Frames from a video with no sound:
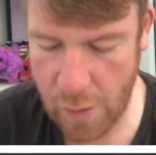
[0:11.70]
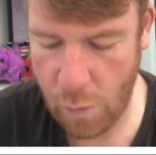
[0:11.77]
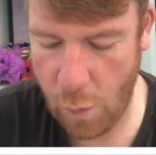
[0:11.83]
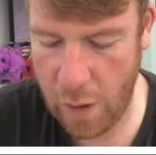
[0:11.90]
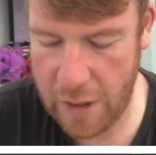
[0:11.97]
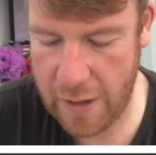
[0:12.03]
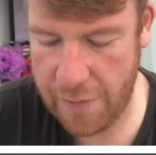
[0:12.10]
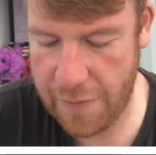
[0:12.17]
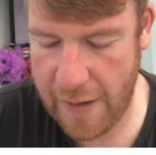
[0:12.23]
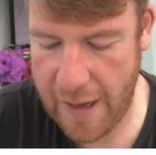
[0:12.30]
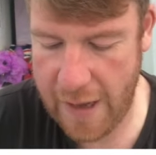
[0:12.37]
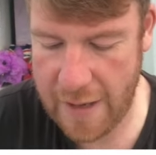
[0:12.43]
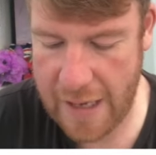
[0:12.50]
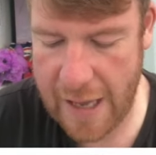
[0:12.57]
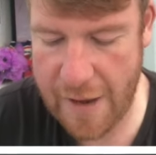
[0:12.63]
wanting to
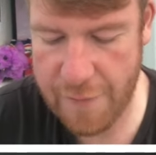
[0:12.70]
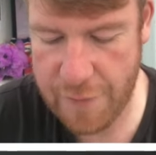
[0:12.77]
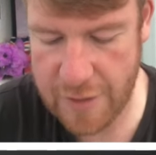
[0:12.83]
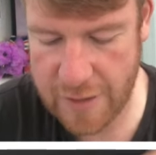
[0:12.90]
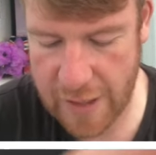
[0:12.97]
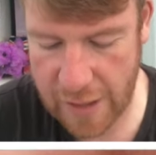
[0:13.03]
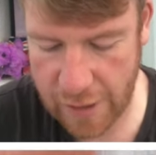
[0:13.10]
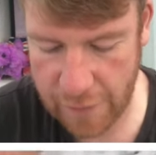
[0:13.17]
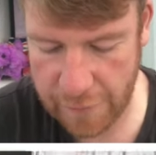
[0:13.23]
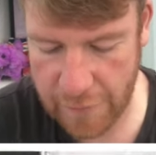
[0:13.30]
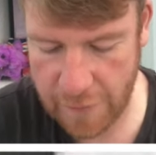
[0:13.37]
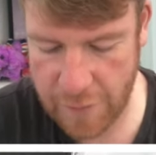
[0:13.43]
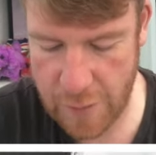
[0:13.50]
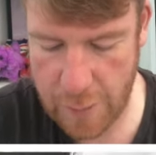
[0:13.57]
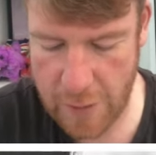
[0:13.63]
find every single
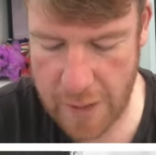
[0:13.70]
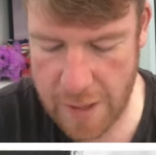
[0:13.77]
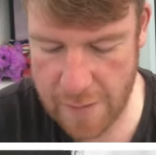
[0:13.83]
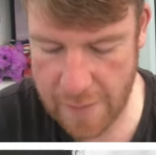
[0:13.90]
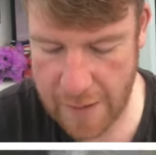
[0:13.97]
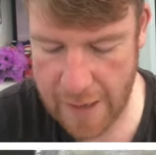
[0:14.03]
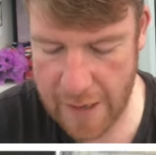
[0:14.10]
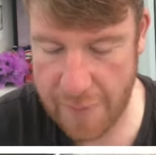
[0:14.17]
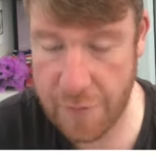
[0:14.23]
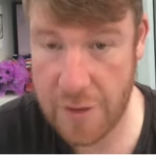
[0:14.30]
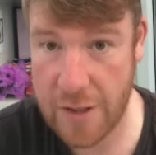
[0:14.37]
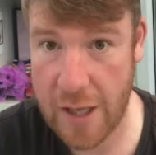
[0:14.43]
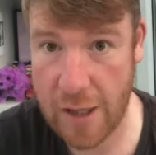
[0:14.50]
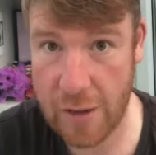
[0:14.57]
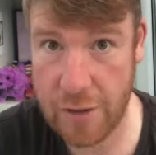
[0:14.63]
50p and every
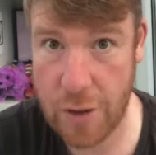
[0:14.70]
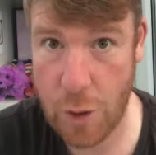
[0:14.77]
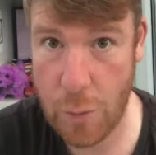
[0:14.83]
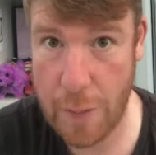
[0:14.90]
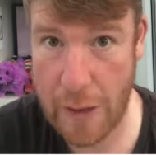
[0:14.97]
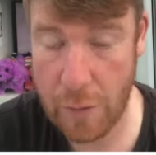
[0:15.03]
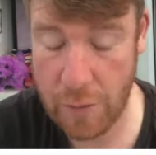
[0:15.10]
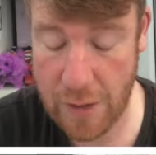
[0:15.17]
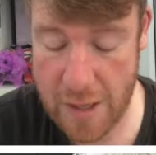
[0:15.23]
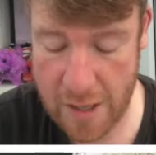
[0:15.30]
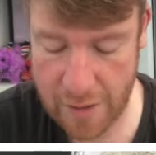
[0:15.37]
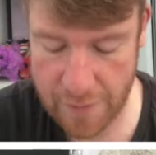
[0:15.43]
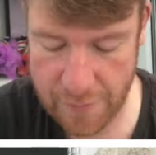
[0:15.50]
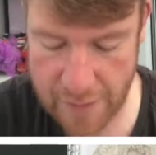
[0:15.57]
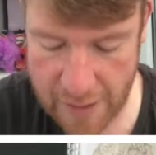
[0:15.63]
single £2 that you
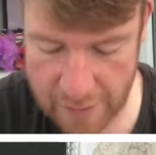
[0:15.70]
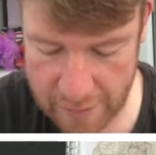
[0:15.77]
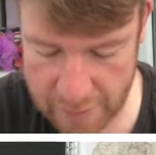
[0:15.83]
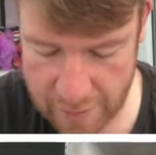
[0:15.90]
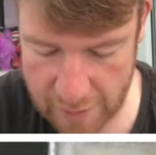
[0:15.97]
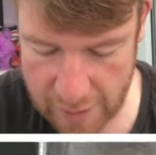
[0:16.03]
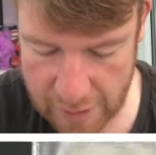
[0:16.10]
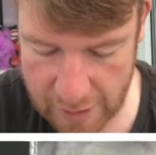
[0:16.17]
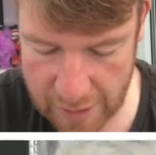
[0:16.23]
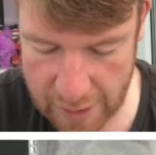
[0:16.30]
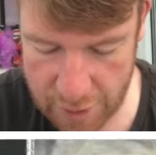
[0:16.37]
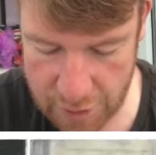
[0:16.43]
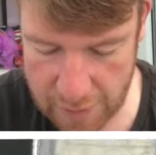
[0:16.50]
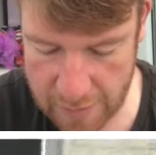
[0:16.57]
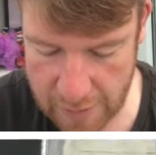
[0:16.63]
can find in
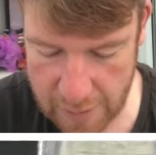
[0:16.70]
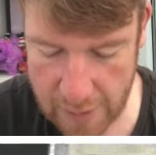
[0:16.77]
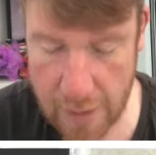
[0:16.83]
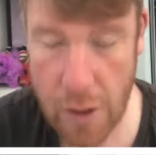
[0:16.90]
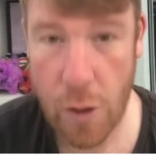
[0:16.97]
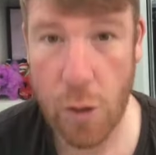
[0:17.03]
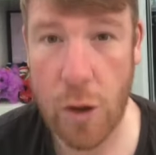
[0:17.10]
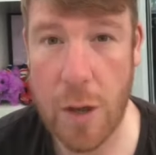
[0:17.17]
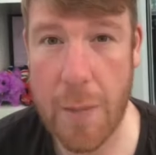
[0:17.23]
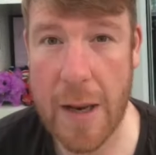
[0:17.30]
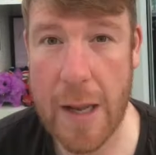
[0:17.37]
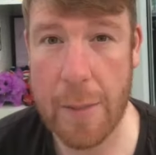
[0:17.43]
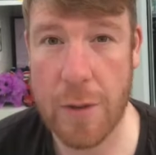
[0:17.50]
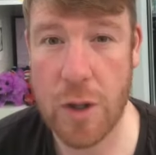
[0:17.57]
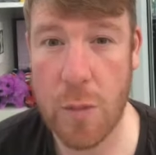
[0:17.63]
circulation. Only been
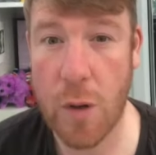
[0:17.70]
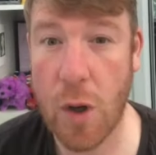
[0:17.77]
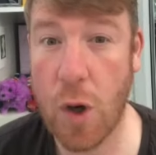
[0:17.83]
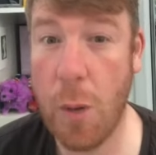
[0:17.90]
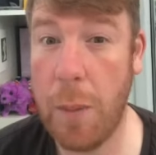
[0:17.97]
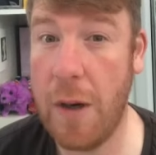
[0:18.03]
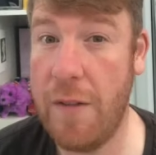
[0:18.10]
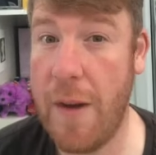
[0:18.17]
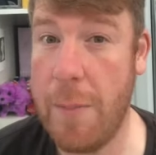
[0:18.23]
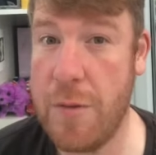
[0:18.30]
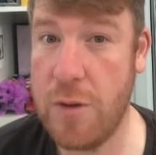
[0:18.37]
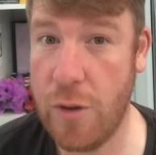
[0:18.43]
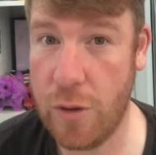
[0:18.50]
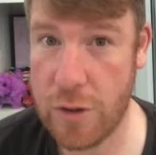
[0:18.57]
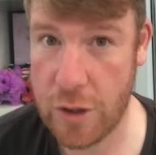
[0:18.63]
able to do a couple of
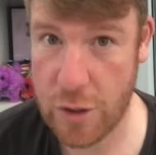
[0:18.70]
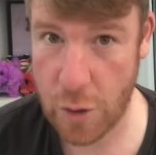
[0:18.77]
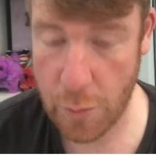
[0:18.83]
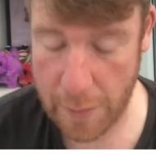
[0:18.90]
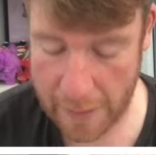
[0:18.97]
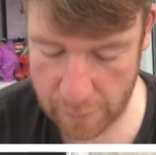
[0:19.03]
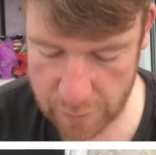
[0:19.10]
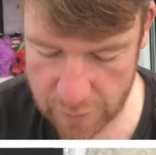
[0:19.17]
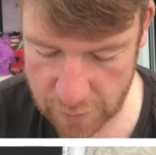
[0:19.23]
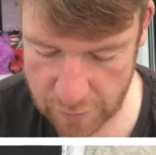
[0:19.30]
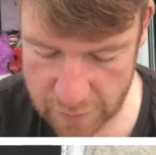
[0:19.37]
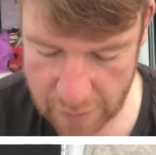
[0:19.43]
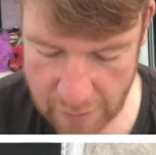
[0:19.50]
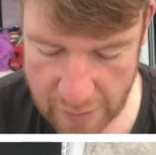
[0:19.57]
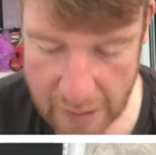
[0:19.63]
episodes of £2
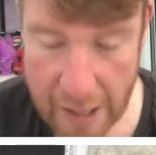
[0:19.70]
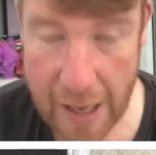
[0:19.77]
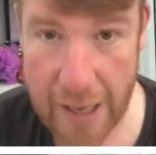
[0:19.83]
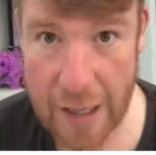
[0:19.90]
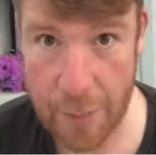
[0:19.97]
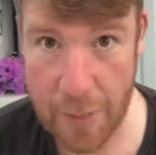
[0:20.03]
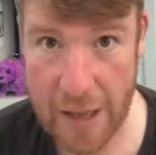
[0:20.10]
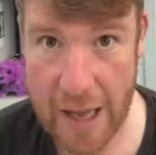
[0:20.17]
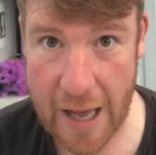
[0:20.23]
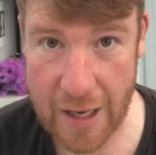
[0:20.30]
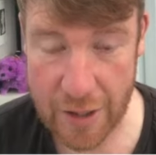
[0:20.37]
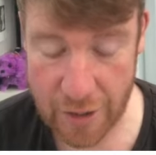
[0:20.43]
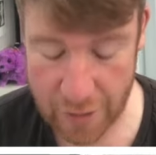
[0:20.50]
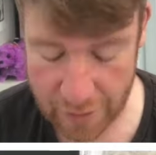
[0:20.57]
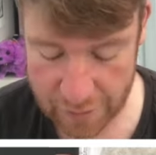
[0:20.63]
because they're a little bit
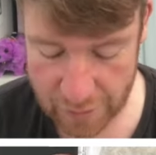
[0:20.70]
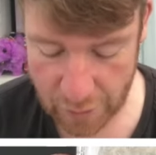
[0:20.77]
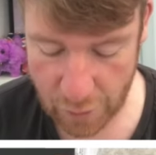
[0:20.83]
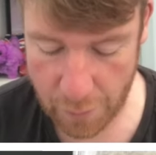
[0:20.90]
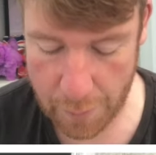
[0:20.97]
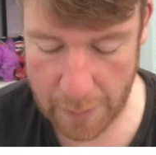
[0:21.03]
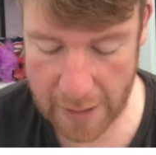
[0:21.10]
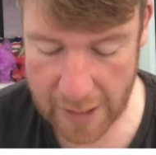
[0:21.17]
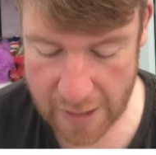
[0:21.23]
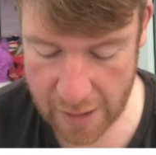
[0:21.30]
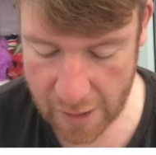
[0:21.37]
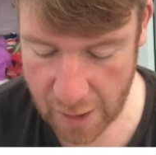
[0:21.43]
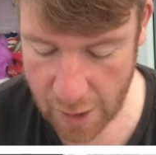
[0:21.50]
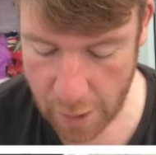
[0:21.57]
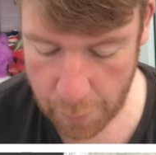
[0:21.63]
harder to come by,
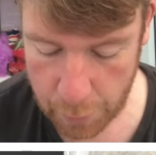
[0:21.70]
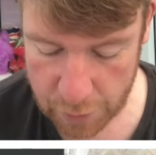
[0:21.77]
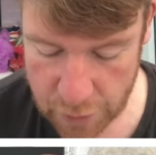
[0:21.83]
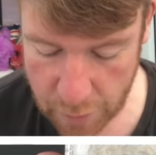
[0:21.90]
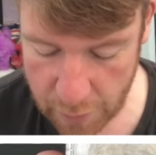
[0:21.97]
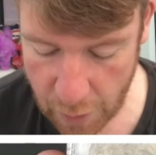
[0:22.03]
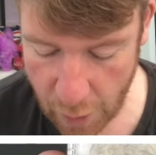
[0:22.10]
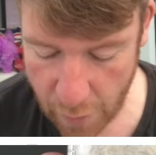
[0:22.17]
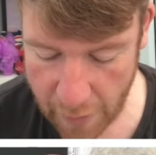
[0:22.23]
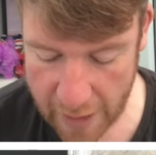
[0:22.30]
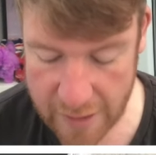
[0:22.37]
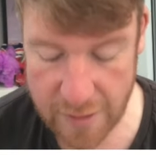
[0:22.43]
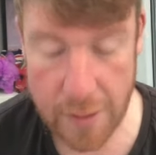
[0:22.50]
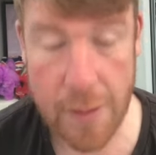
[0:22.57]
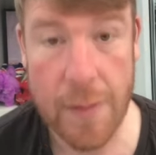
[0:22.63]
but doing
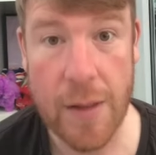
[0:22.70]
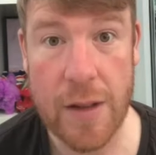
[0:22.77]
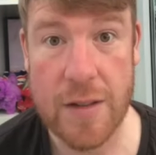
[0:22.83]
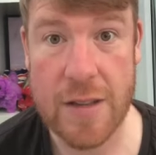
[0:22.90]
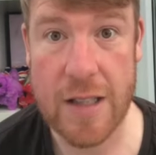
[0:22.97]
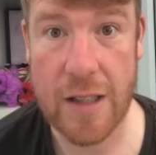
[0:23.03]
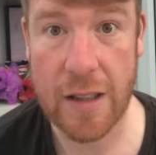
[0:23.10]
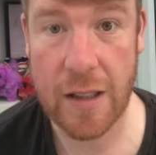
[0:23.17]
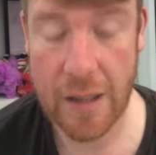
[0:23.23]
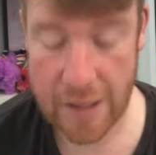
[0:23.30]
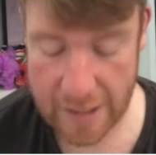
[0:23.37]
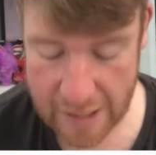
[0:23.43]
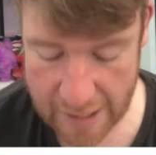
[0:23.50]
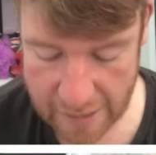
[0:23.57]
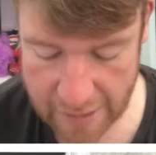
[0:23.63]
alright. Still
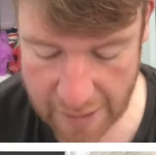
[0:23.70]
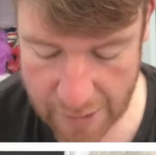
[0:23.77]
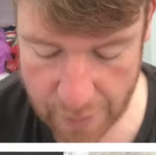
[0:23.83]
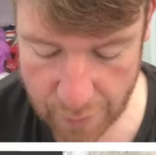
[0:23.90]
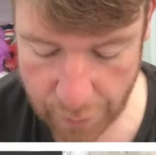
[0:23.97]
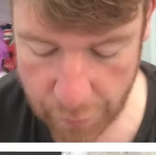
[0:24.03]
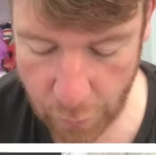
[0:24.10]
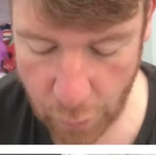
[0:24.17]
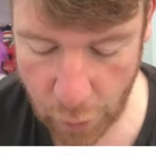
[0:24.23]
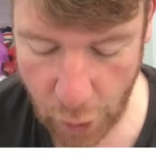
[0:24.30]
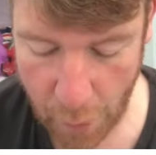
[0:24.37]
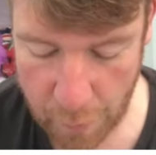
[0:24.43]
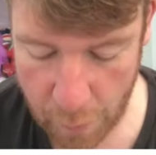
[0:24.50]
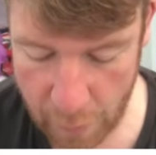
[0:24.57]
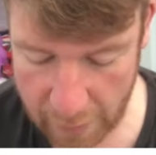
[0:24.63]
need the 4
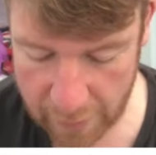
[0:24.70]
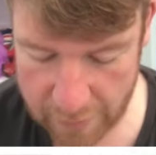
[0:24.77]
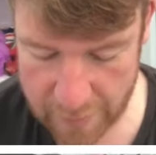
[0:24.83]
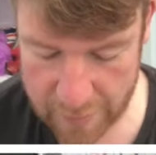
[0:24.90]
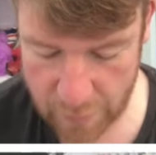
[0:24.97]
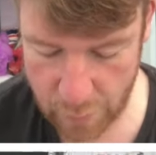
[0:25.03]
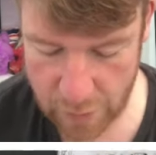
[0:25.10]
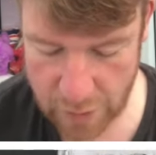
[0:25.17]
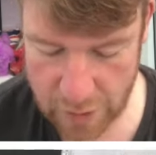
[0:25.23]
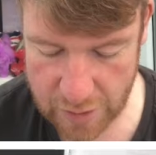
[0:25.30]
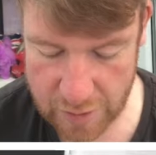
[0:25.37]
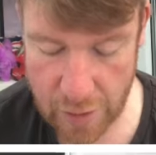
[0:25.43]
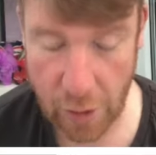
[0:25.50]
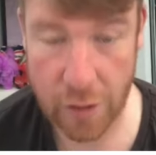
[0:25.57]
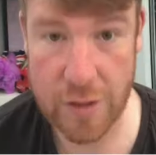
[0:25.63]
Commonwealths, which
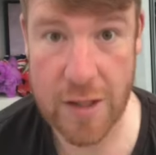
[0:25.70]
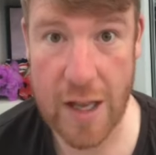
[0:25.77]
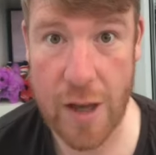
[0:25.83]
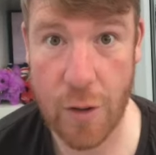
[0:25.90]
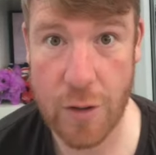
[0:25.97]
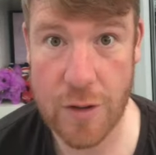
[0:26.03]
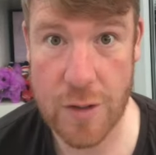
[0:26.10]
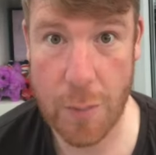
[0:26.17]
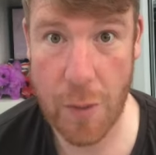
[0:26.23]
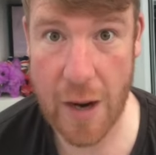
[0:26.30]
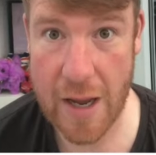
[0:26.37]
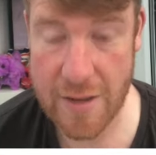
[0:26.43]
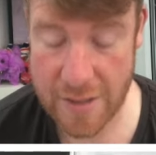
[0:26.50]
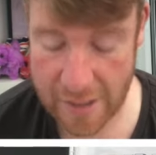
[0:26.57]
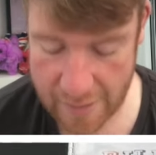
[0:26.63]
is not
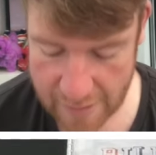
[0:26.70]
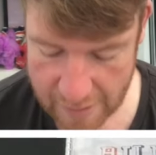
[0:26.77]
unsurprising.